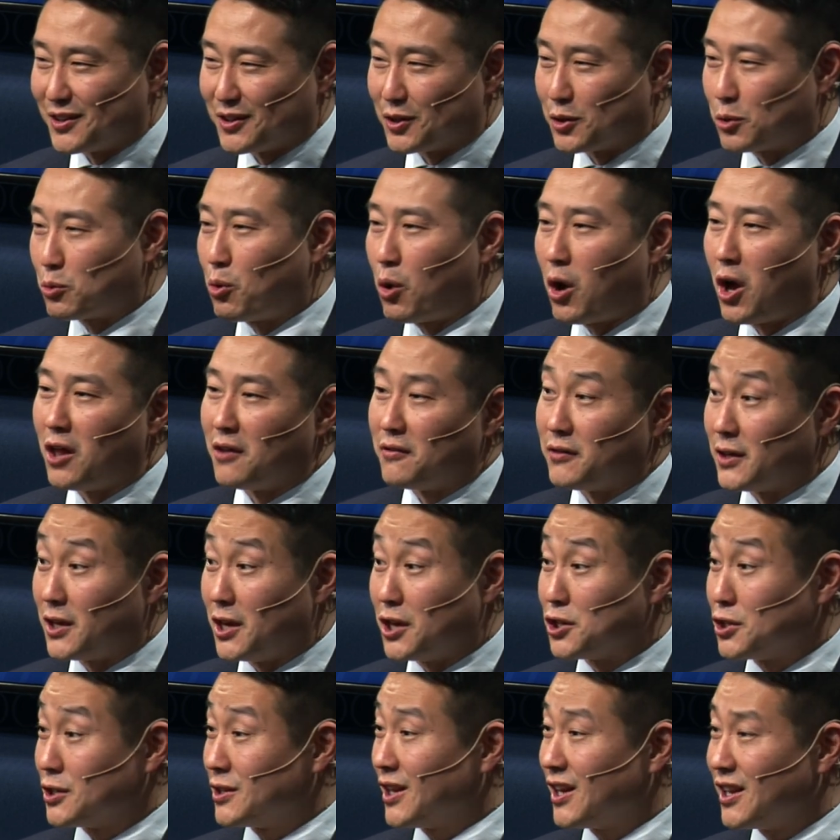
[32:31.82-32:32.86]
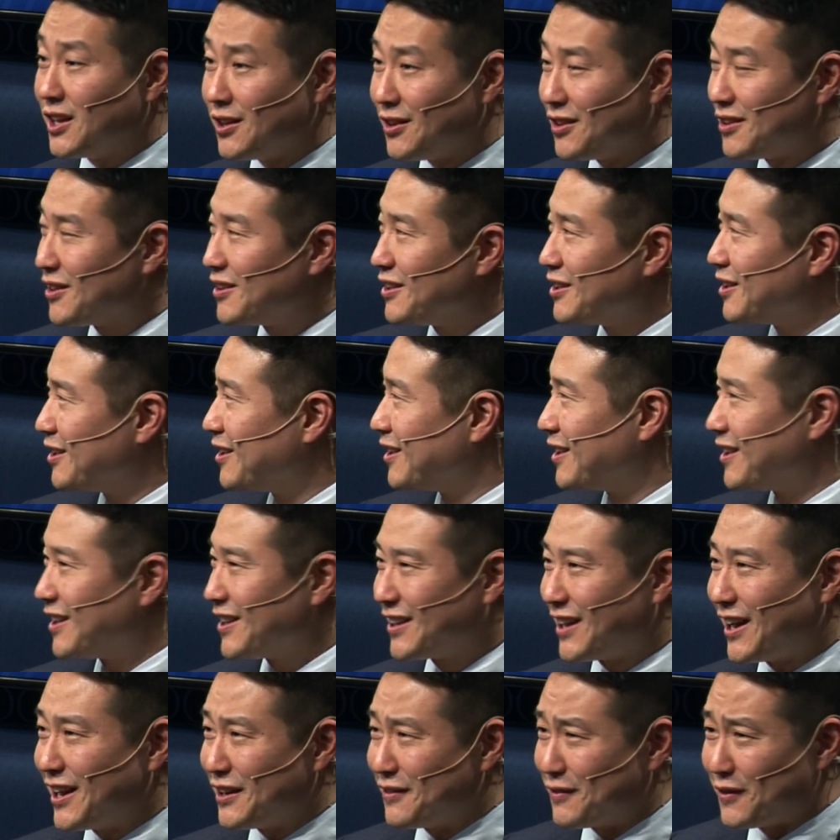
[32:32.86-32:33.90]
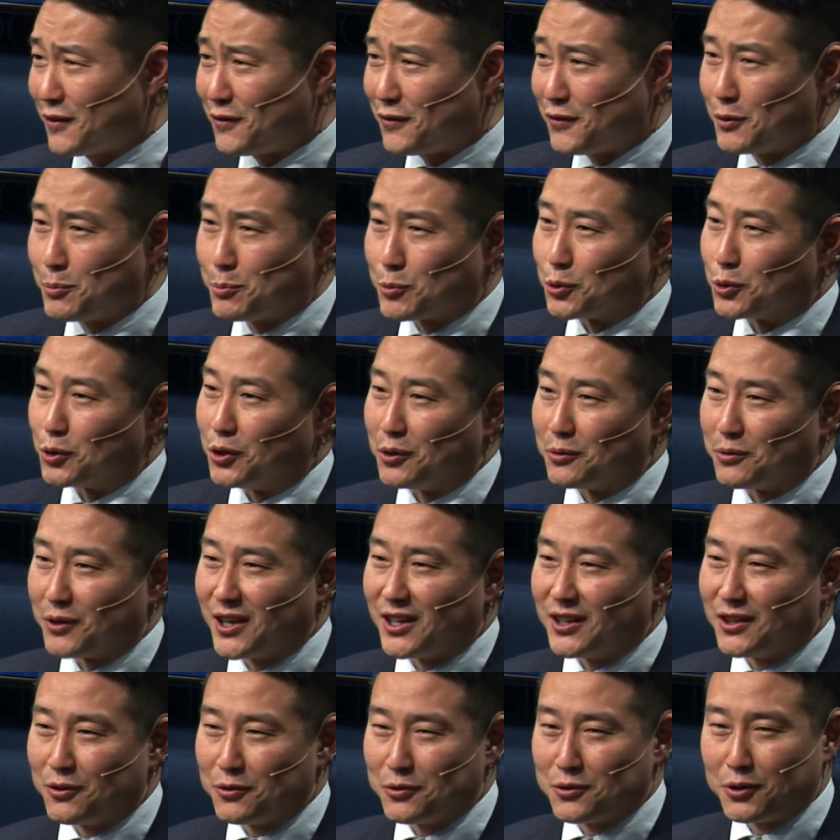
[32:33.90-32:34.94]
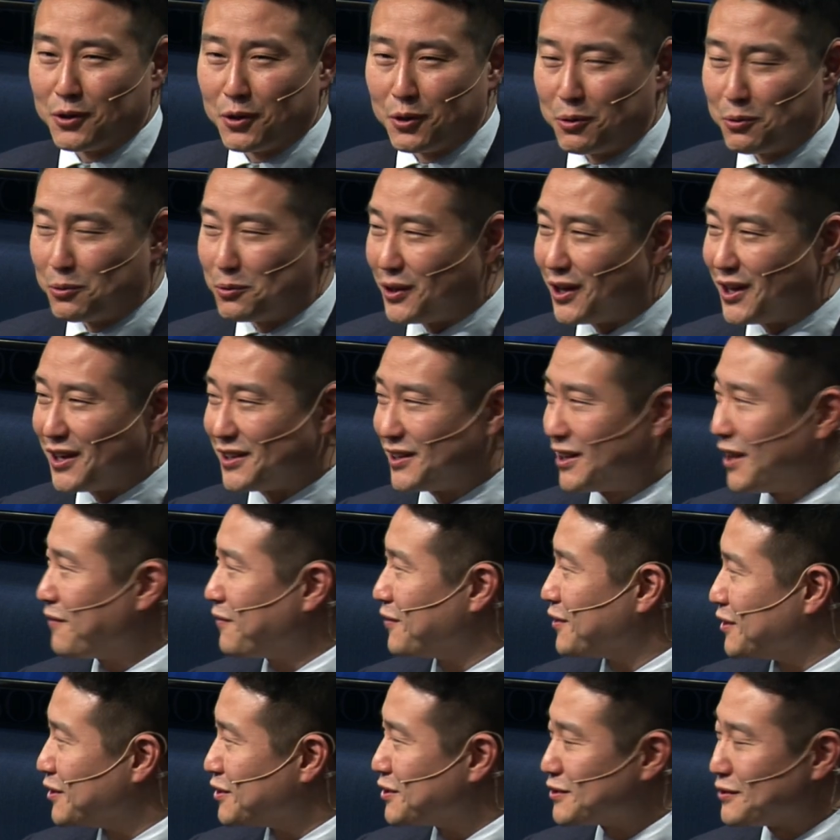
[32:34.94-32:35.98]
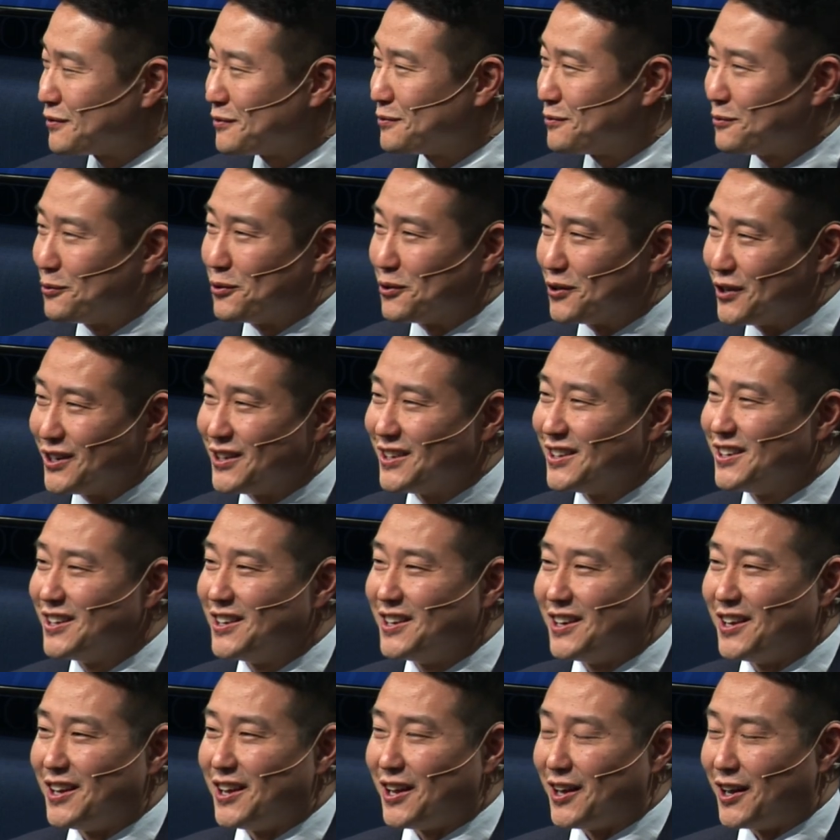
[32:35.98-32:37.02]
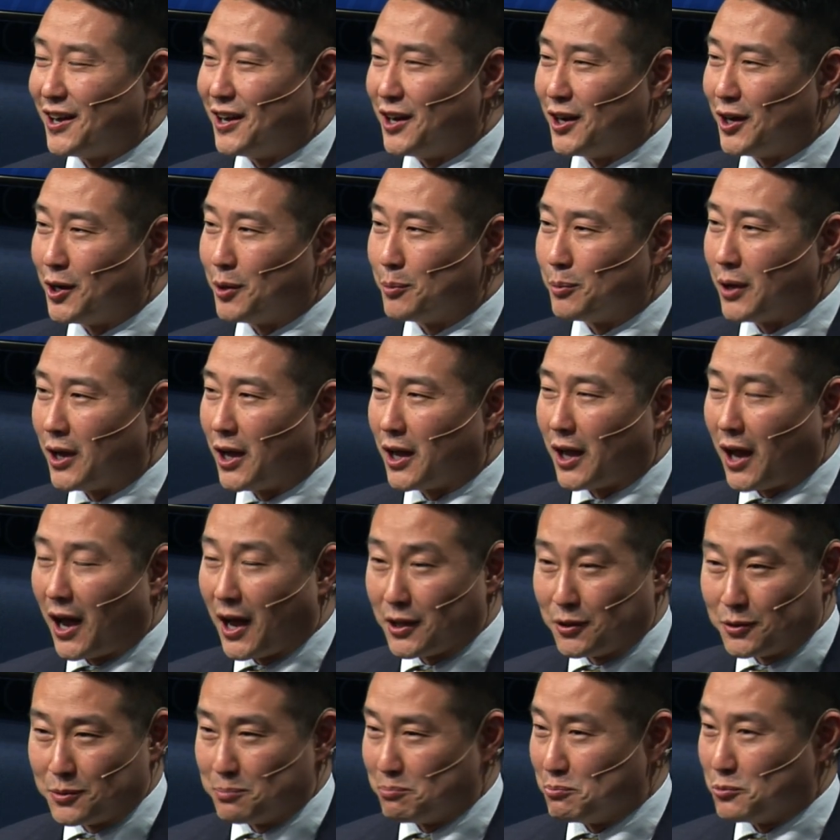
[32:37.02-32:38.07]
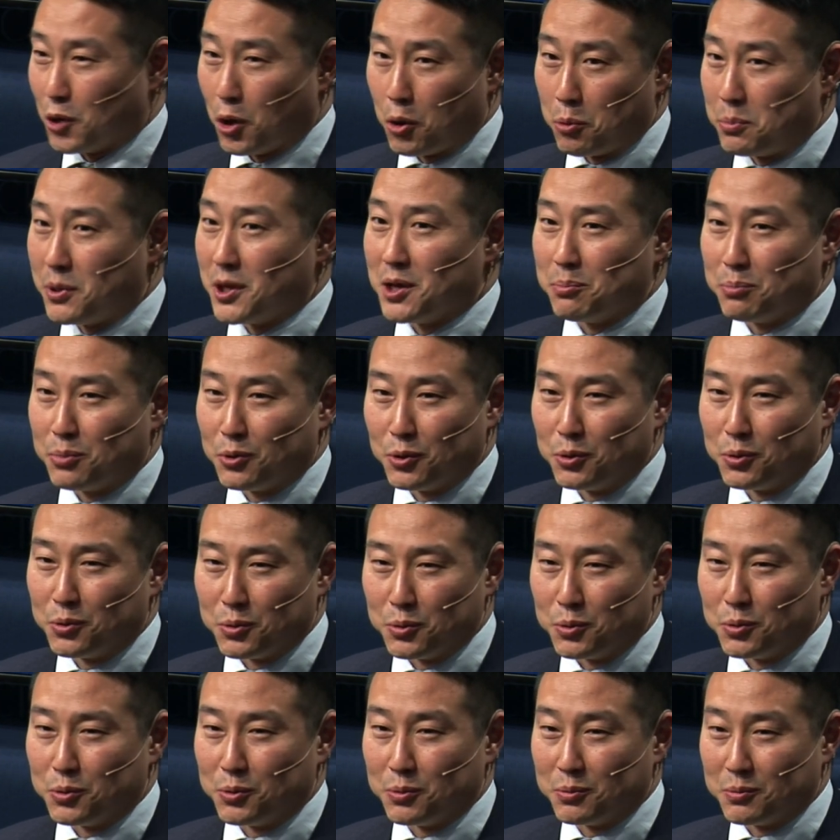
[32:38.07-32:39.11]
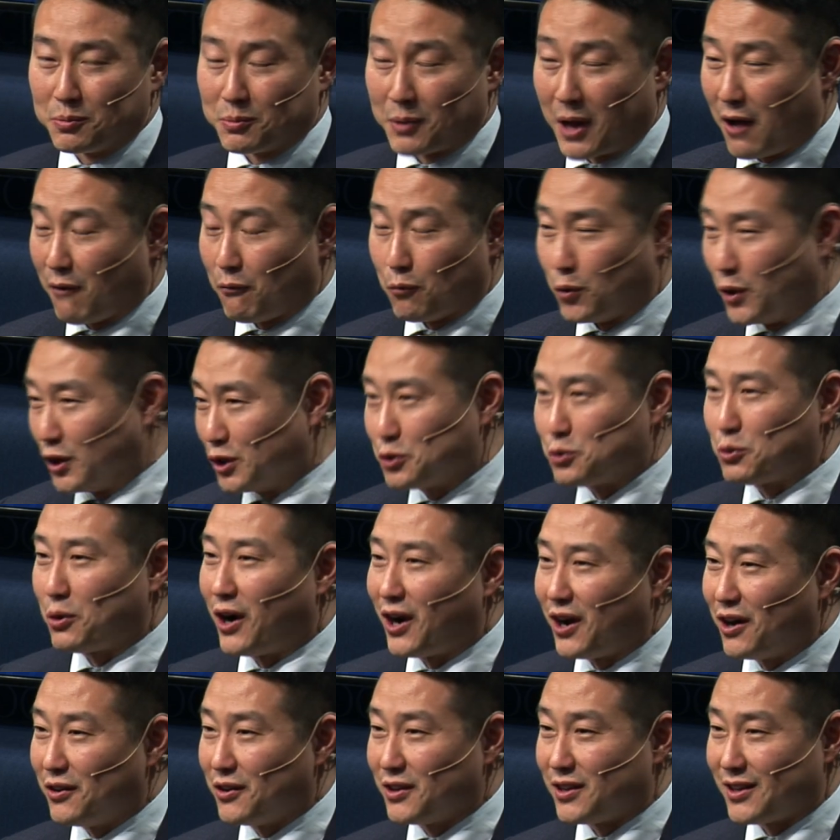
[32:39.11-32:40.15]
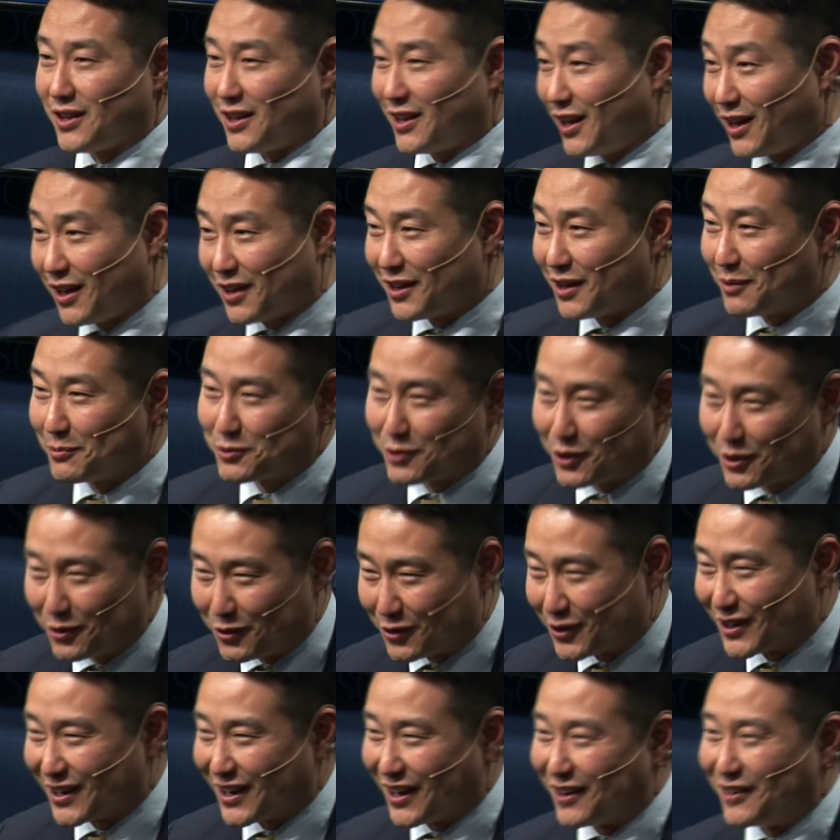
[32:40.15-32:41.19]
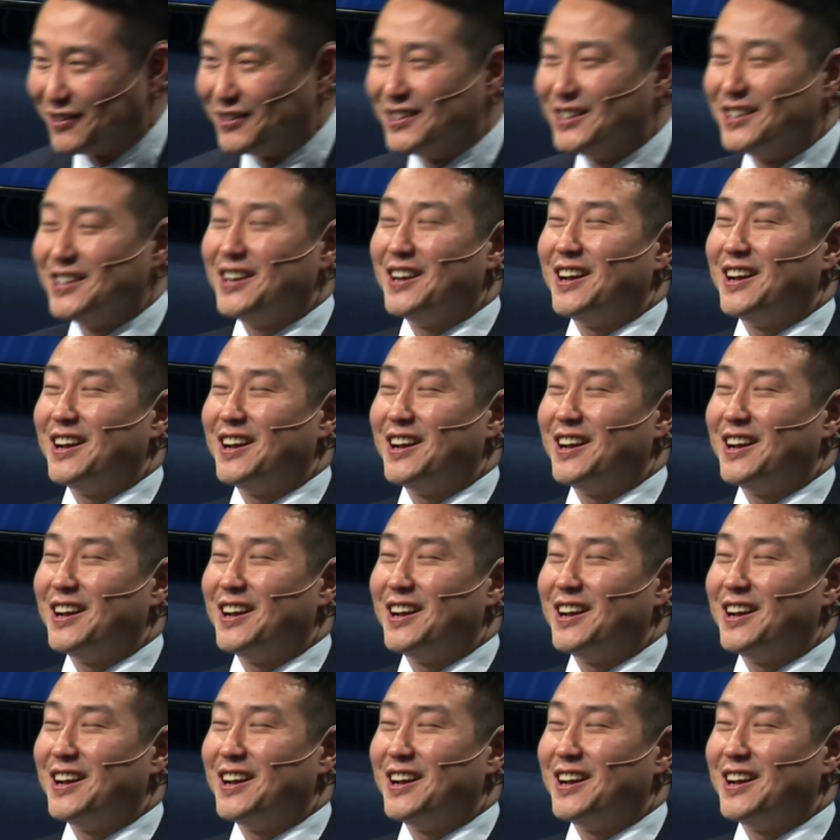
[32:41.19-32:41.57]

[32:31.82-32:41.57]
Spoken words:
qualification? That is kind of ephemeral, right? There's no like definition for it. I know people who have one trial and they say, yeah, I'm a trial lawyer now.